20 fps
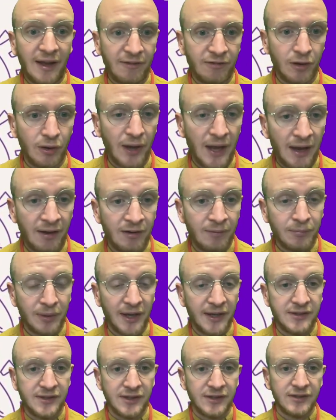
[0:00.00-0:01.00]
Afro hair in
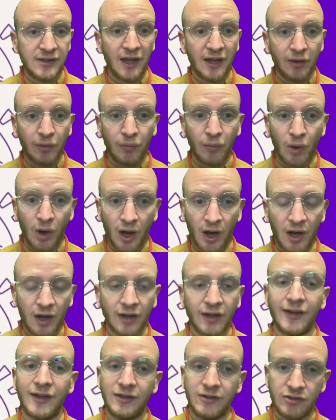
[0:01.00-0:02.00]
places like
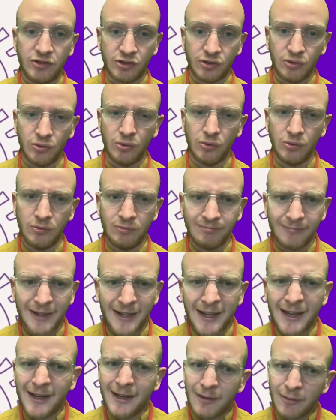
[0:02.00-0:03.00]
work and school
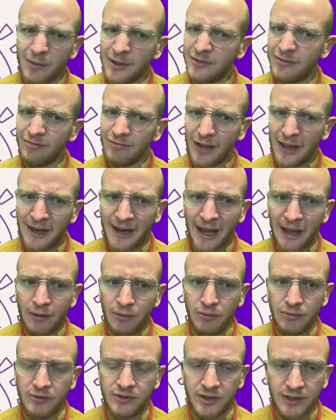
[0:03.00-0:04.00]
wasn't
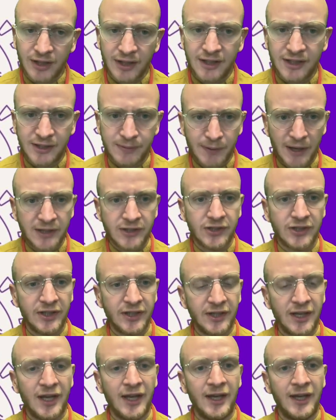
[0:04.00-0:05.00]
allowed,
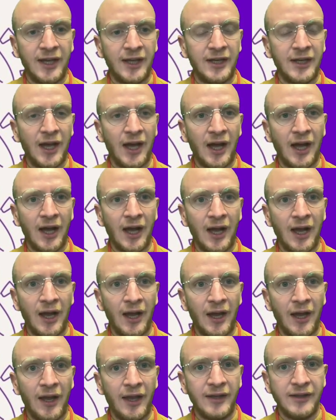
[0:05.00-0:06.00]
especially
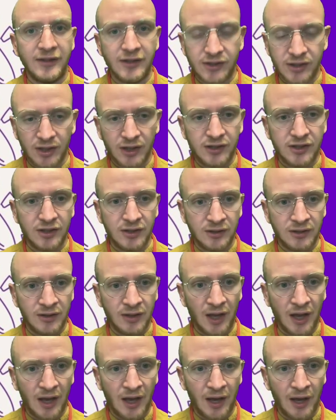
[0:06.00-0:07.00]
in
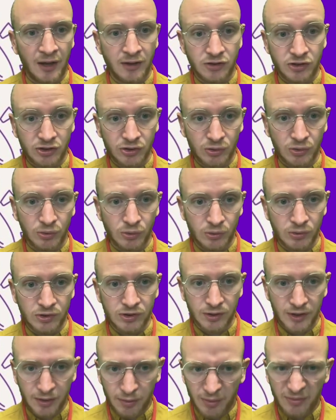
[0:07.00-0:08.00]
certain
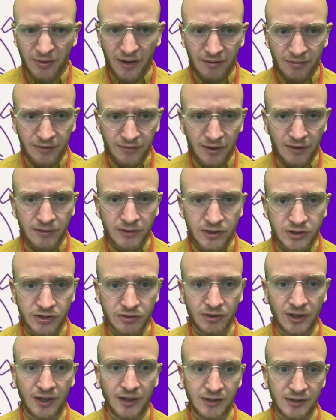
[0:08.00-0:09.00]
schools that were very, very
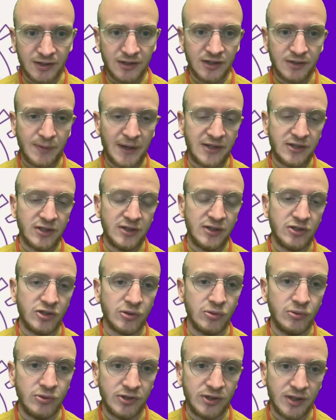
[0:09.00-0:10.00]
strict, and especially in
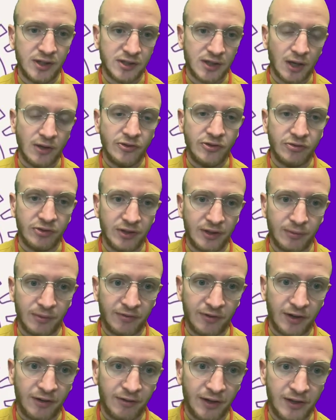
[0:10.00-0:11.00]
schools in this country that were
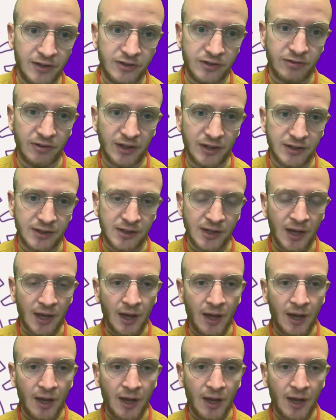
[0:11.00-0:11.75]
very, very strict.